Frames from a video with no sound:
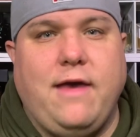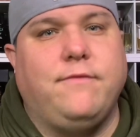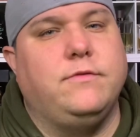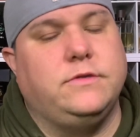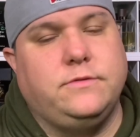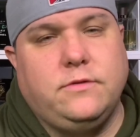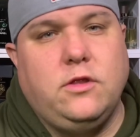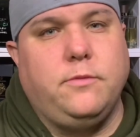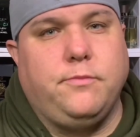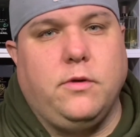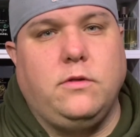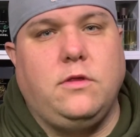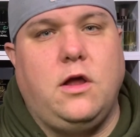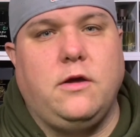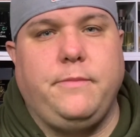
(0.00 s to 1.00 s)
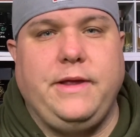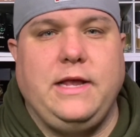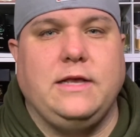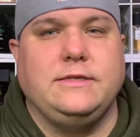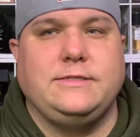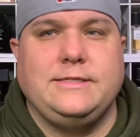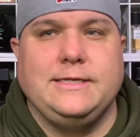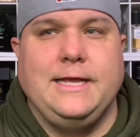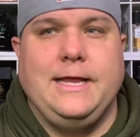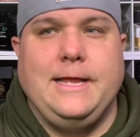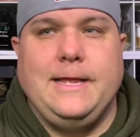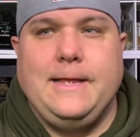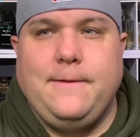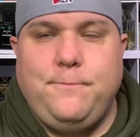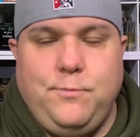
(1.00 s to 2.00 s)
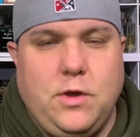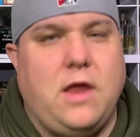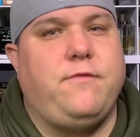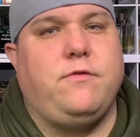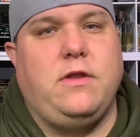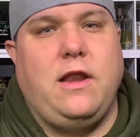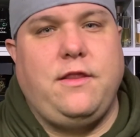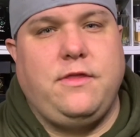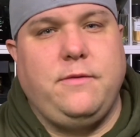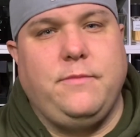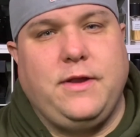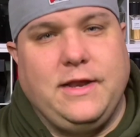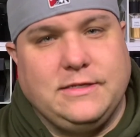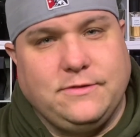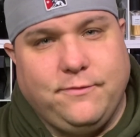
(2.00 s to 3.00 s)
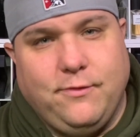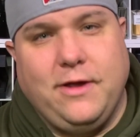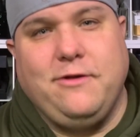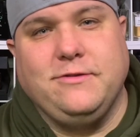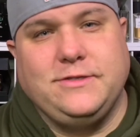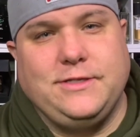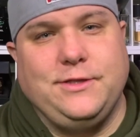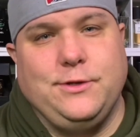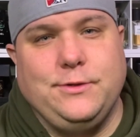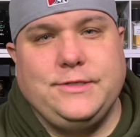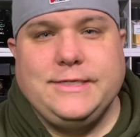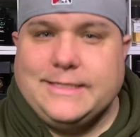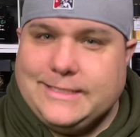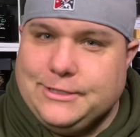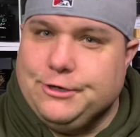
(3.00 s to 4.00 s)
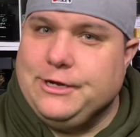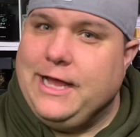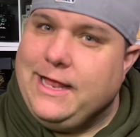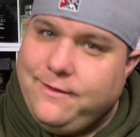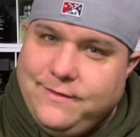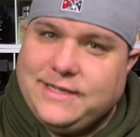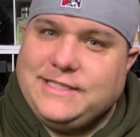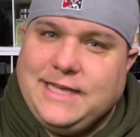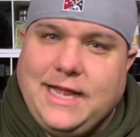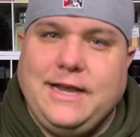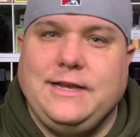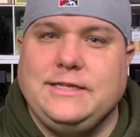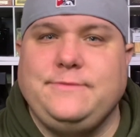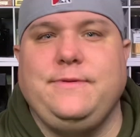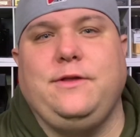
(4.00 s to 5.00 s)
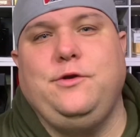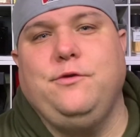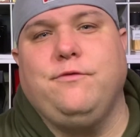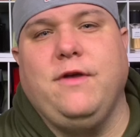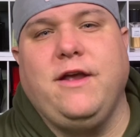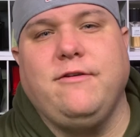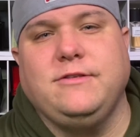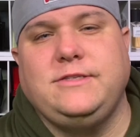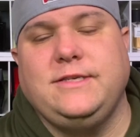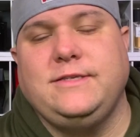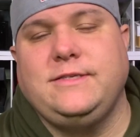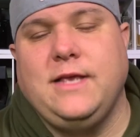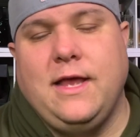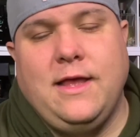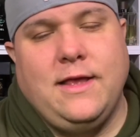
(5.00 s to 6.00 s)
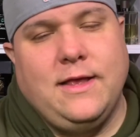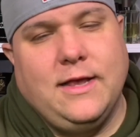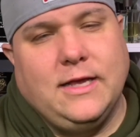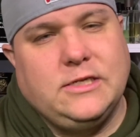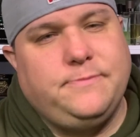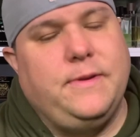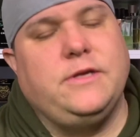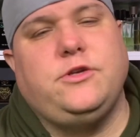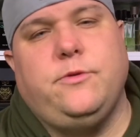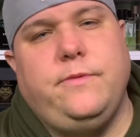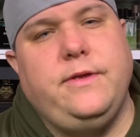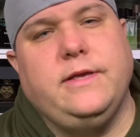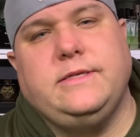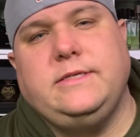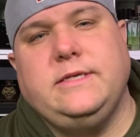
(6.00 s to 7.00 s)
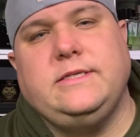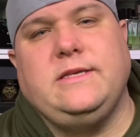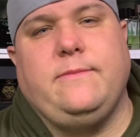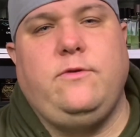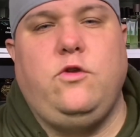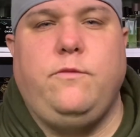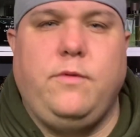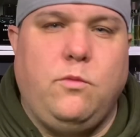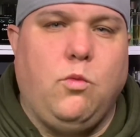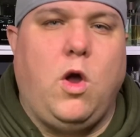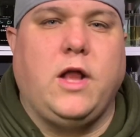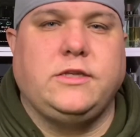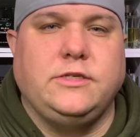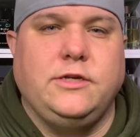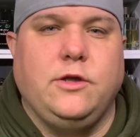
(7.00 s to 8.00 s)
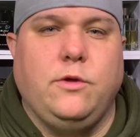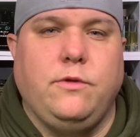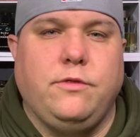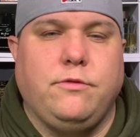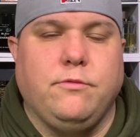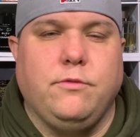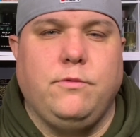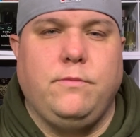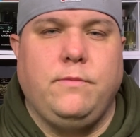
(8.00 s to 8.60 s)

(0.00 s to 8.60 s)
was a little prolonged because, not for nothing, but as a fragrance enthusiast, you're kind of excited to smell new fragrances, especially when you see someone you've been watching going through,